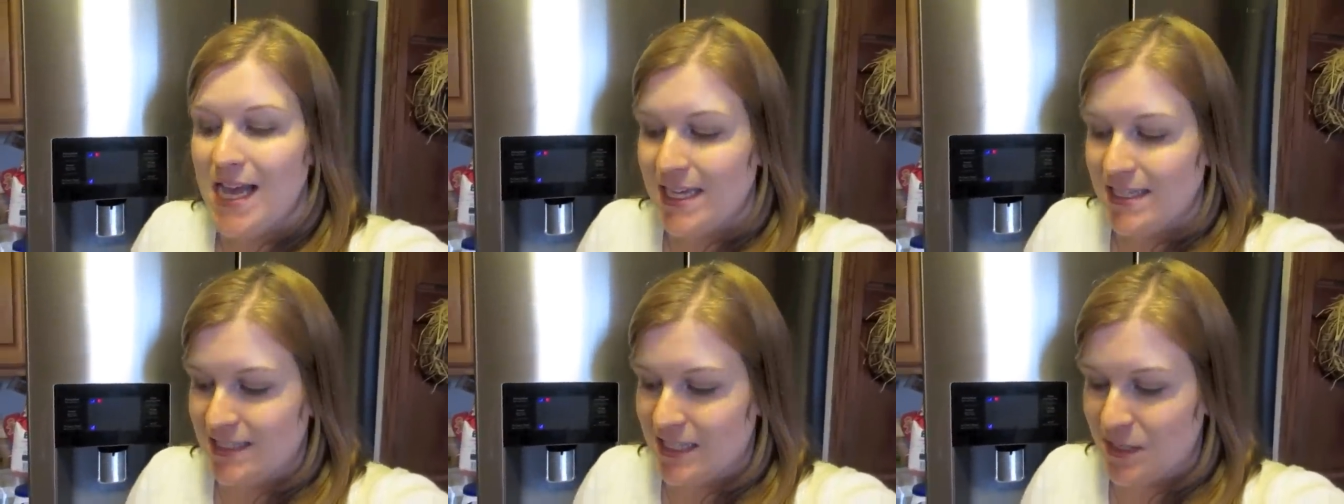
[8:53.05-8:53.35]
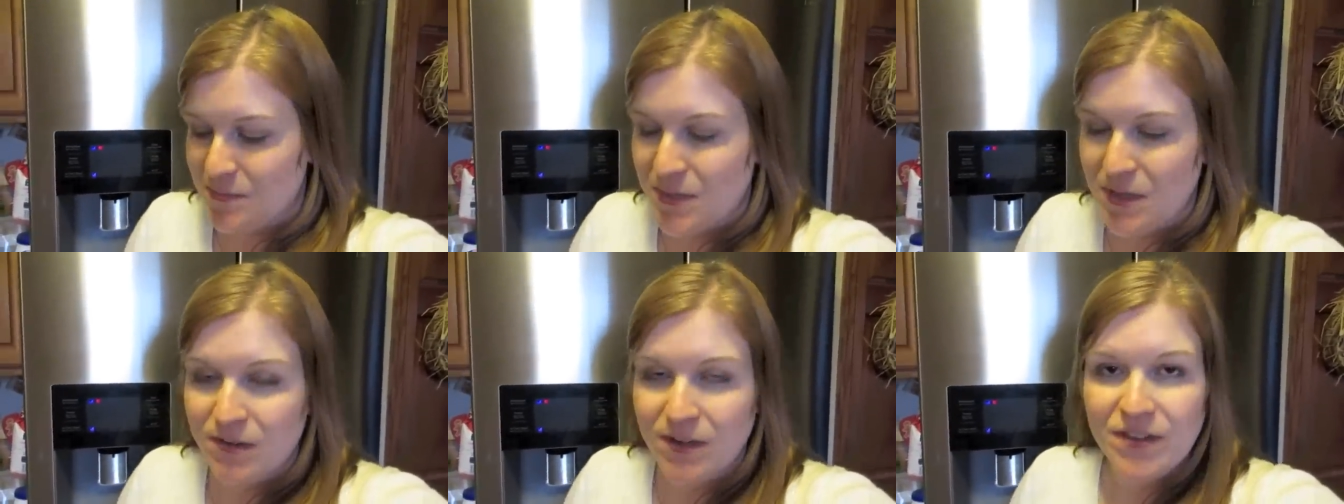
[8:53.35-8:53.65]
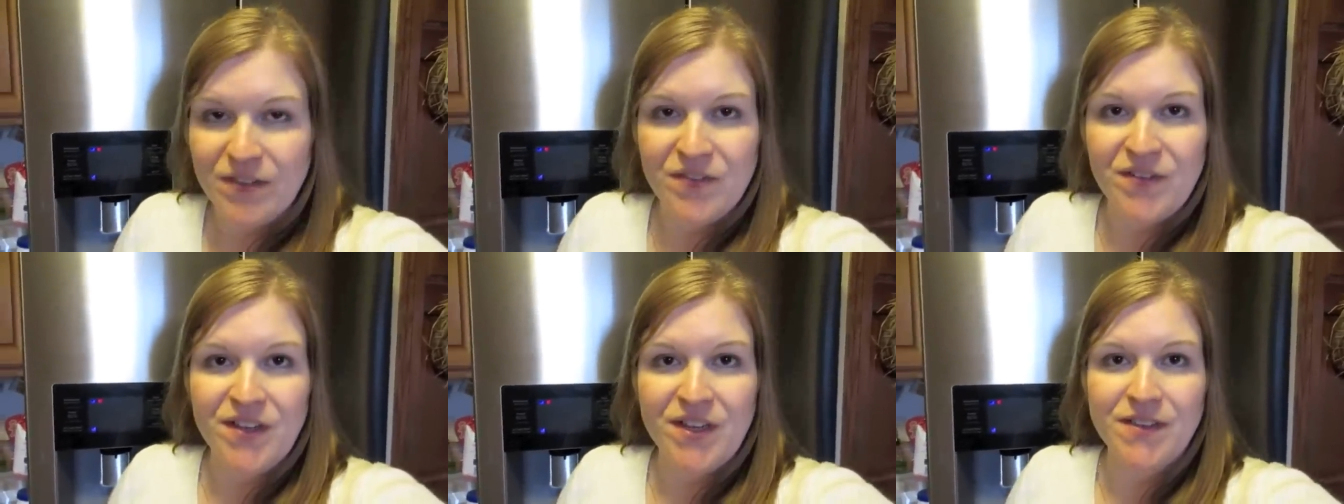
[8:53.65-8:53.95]
So that'll be one
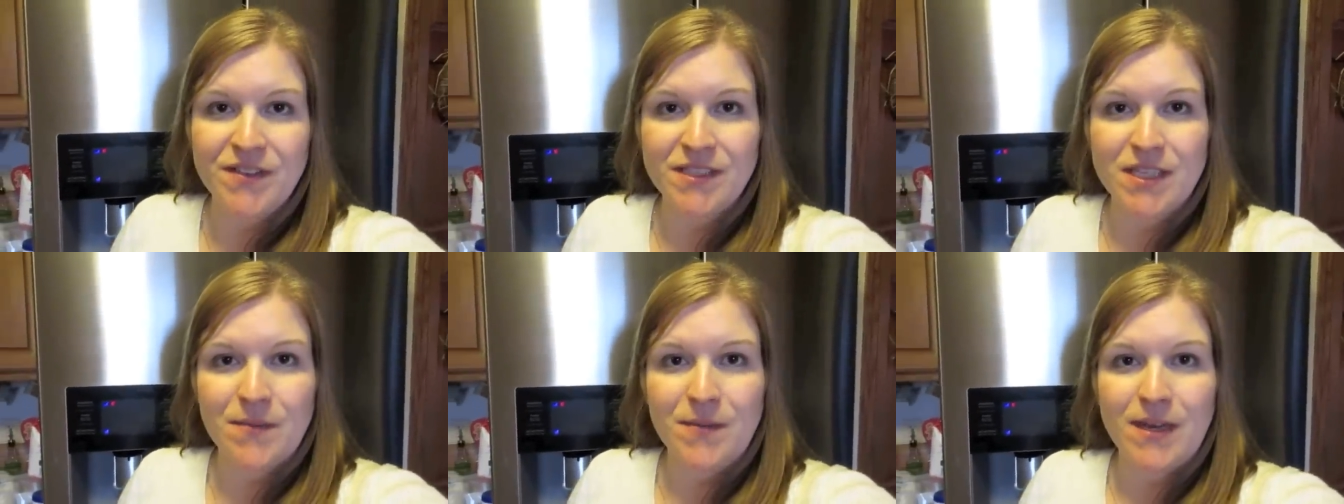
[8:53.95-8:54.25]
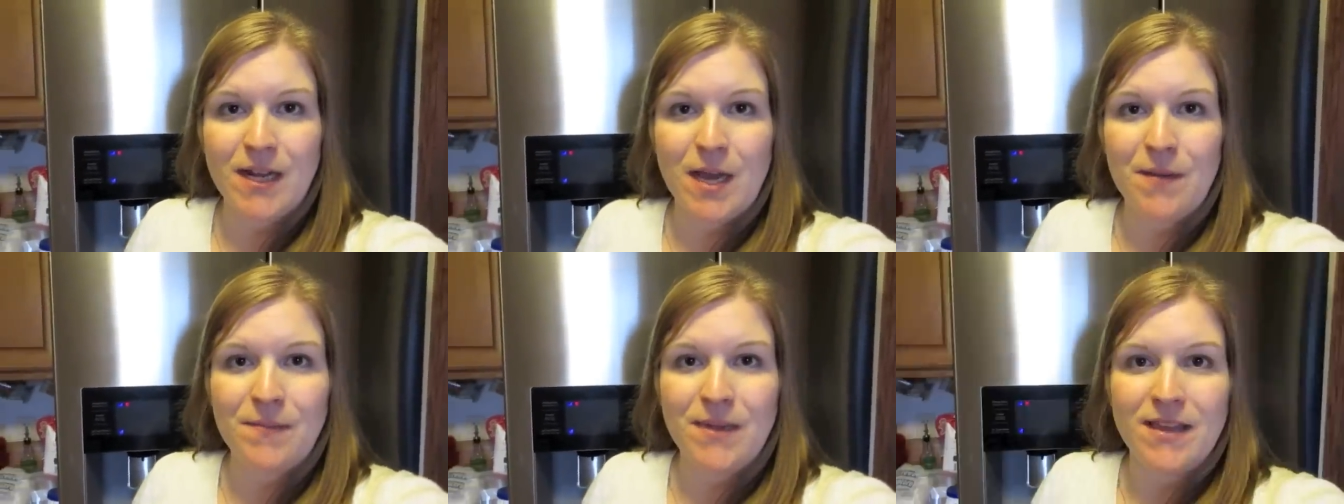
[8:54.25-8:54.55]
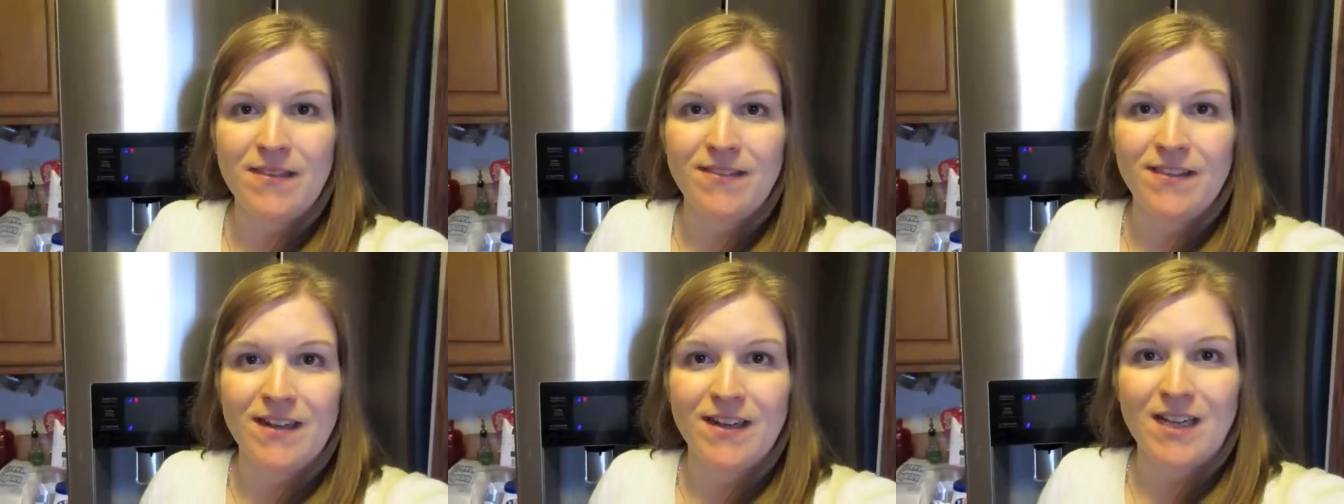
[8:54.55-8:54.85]
of the videos coming up,
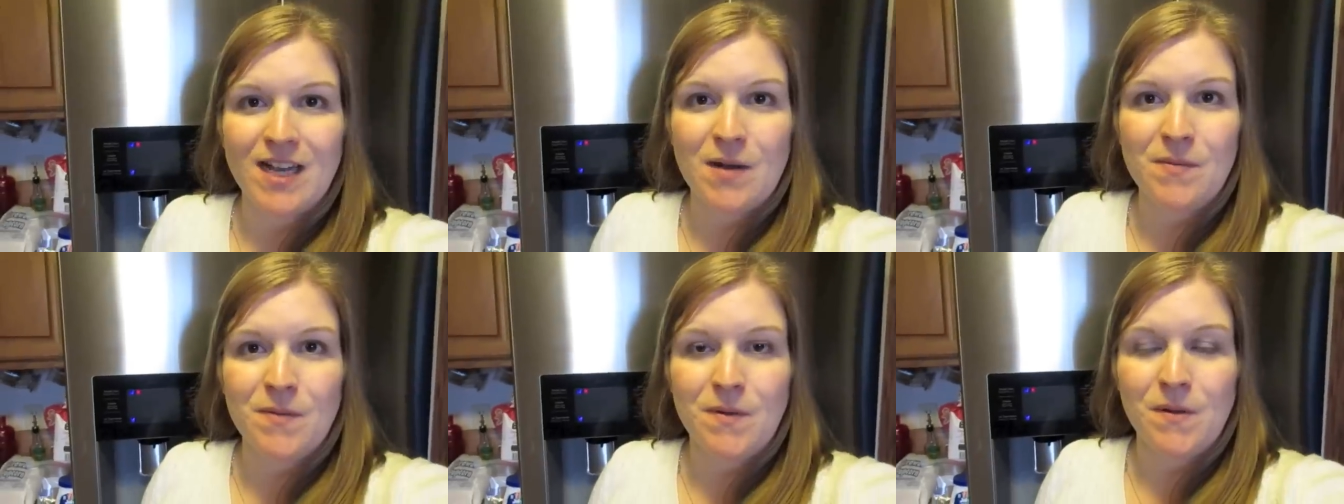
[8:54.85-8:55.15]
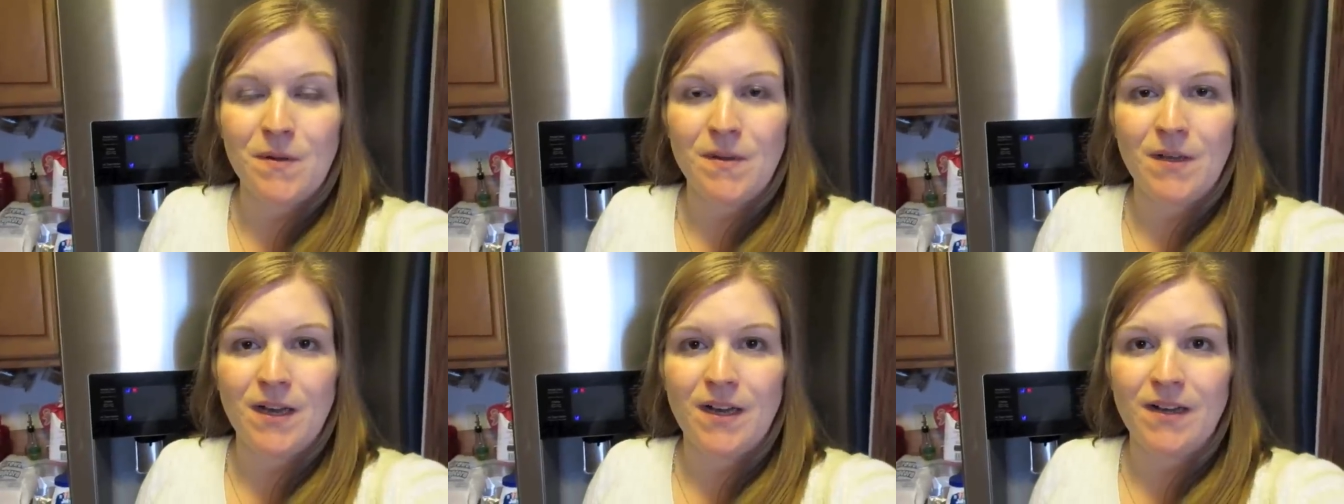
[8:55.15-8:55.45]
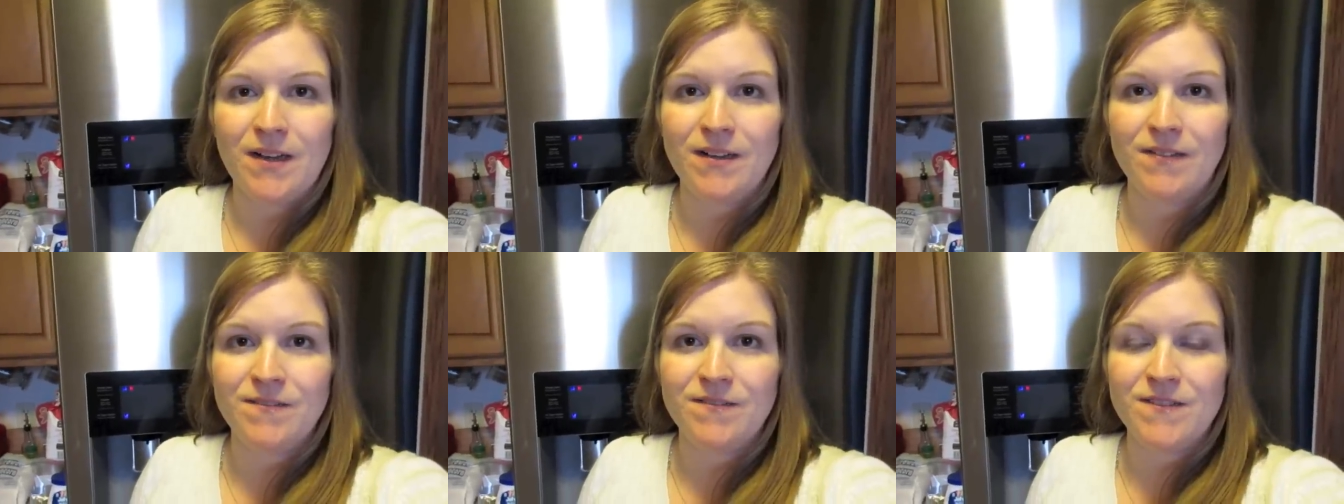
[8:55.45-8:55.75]
and then a couple
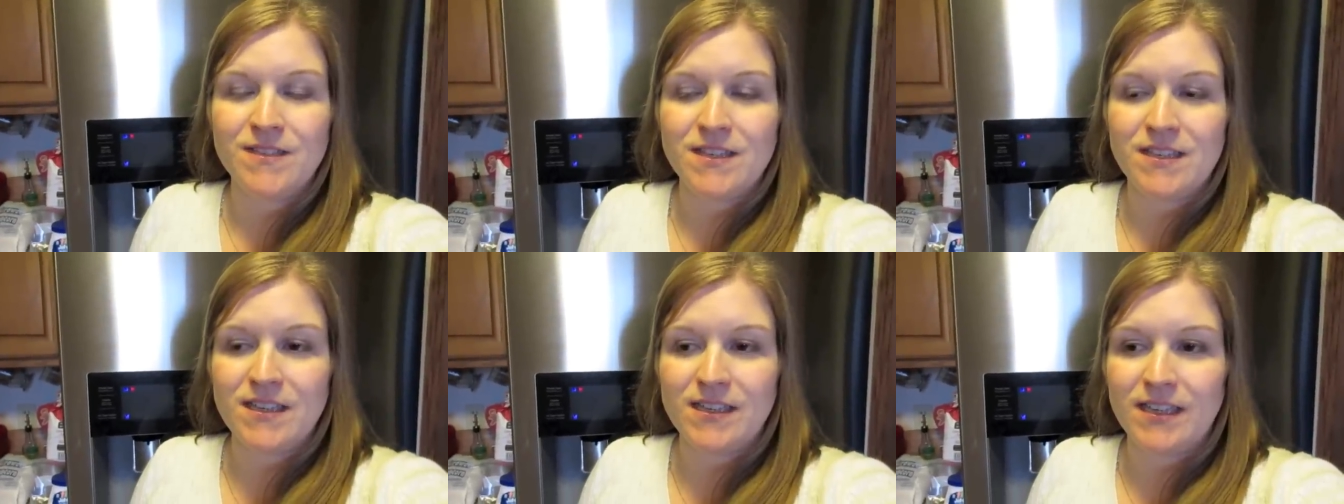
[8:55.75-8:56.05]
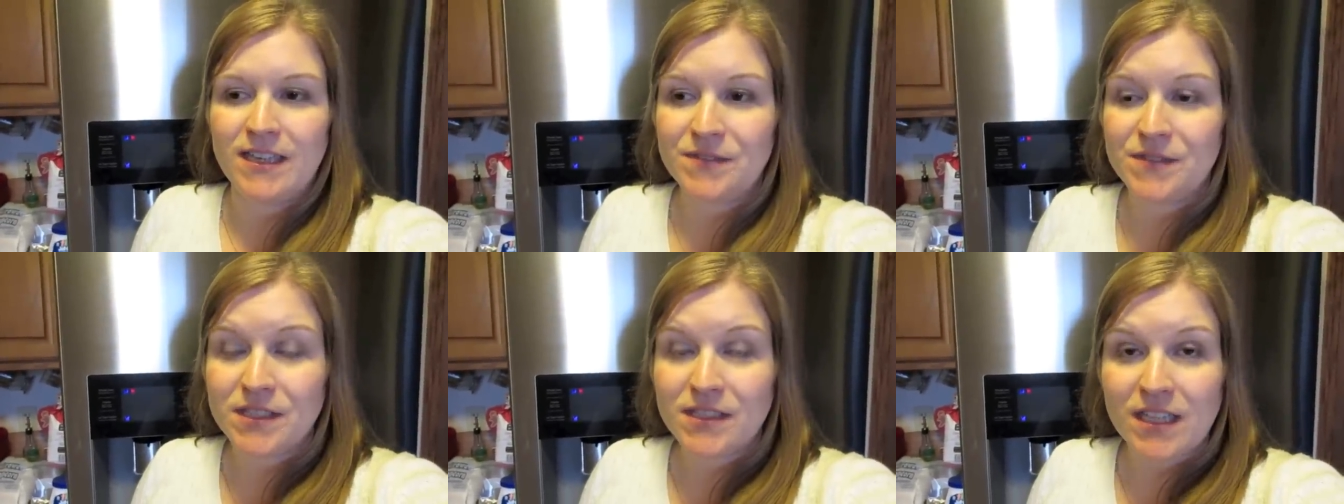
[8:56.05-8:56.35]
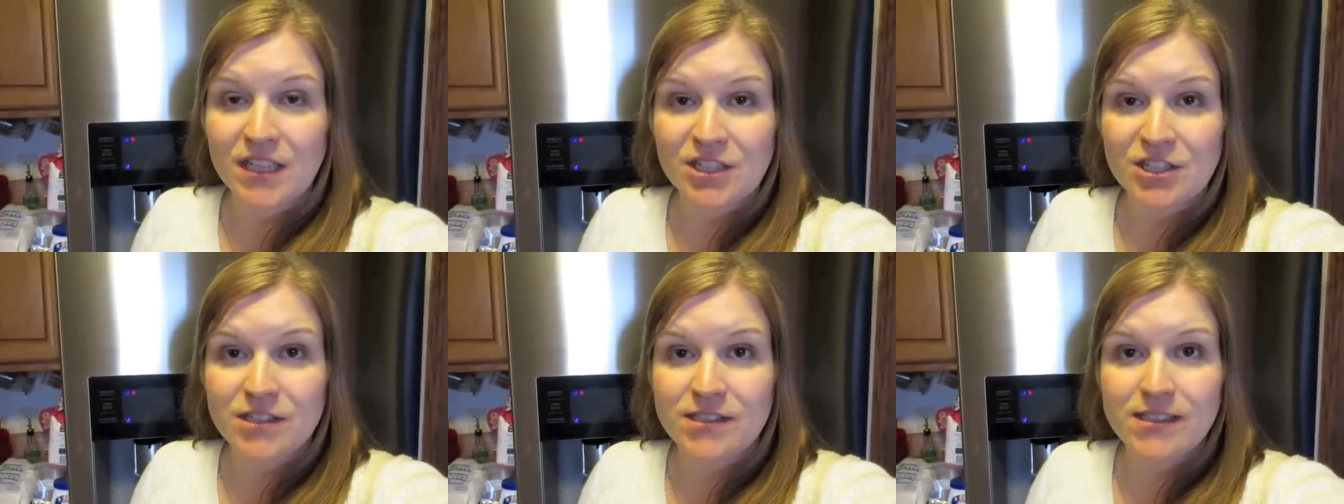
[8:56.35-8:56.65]
of the gift
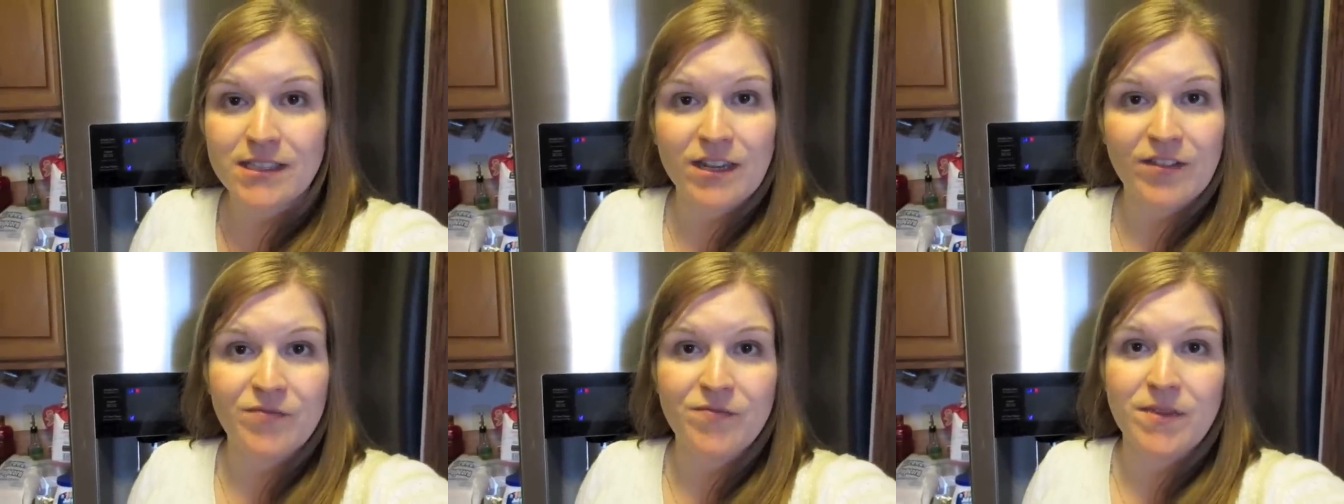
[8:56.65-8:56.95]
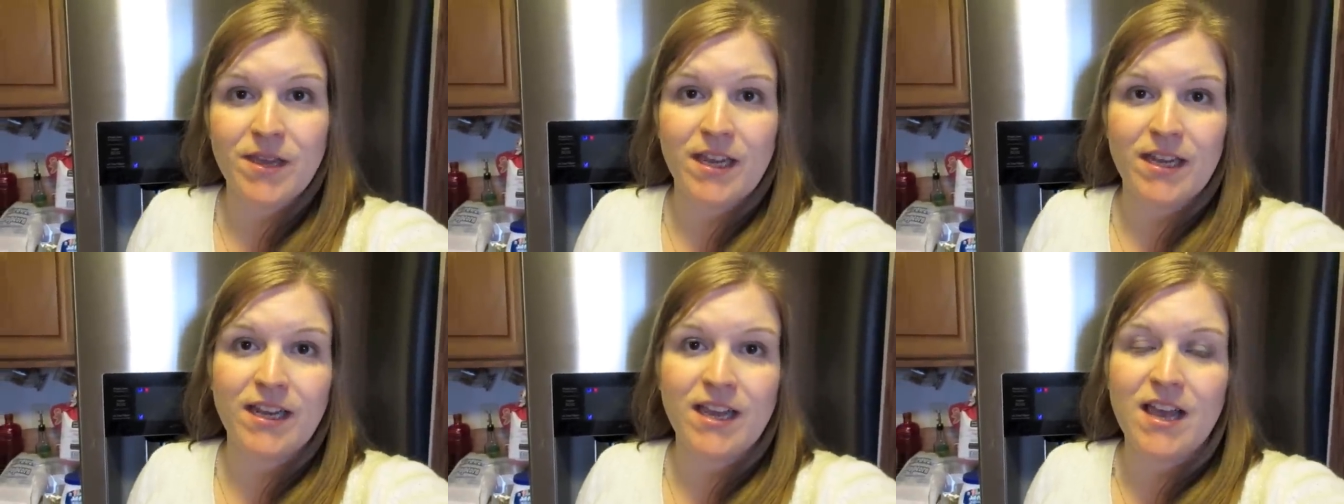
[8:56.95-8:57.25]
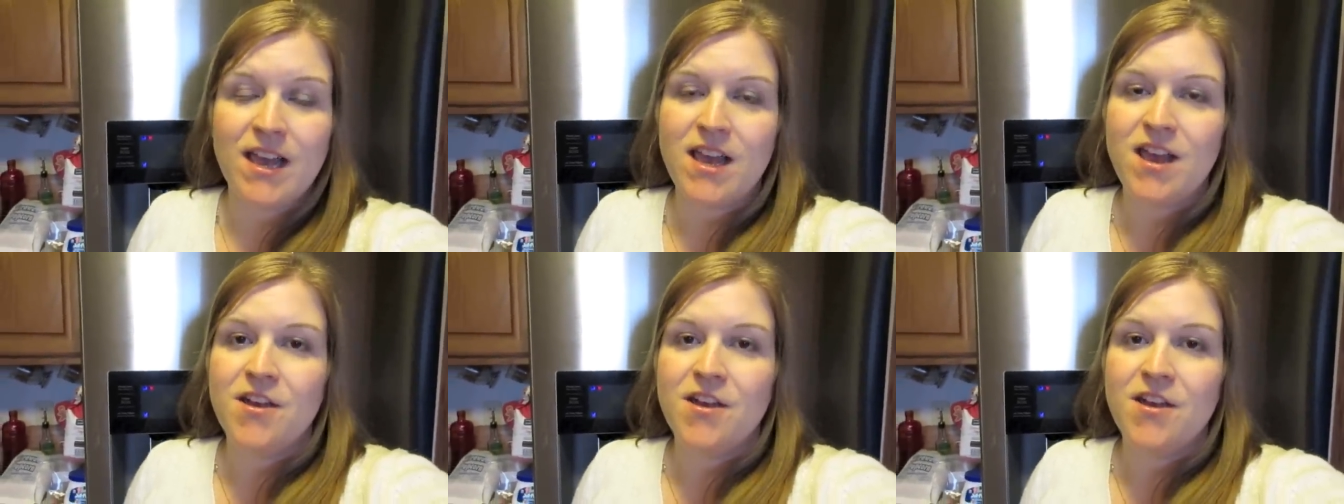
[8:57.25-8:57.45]
selections that I've made